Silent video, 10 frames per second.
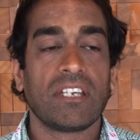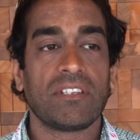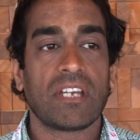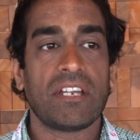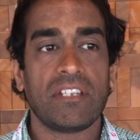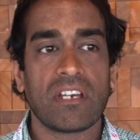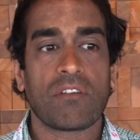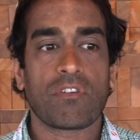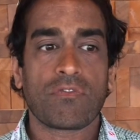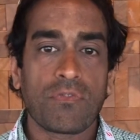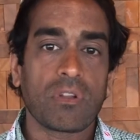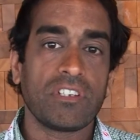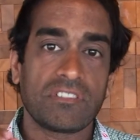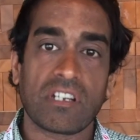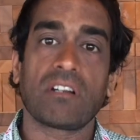you know, the idea of a
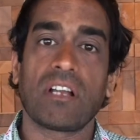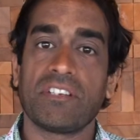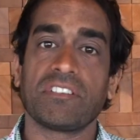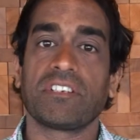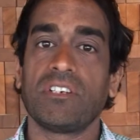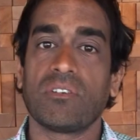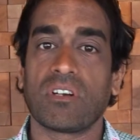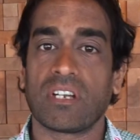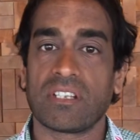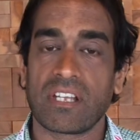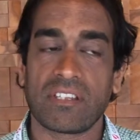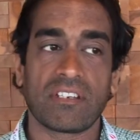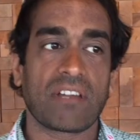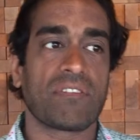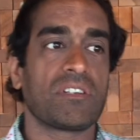fully sterilizing cure, and, and
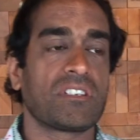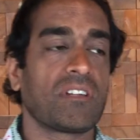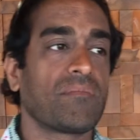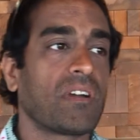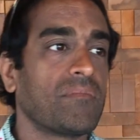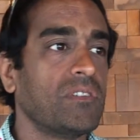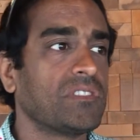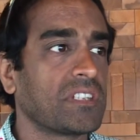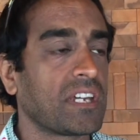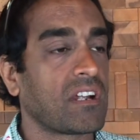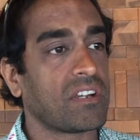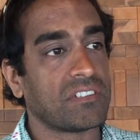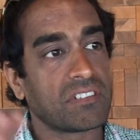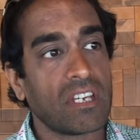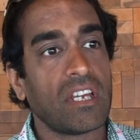the definition I'm, I'm, using there
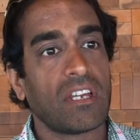is,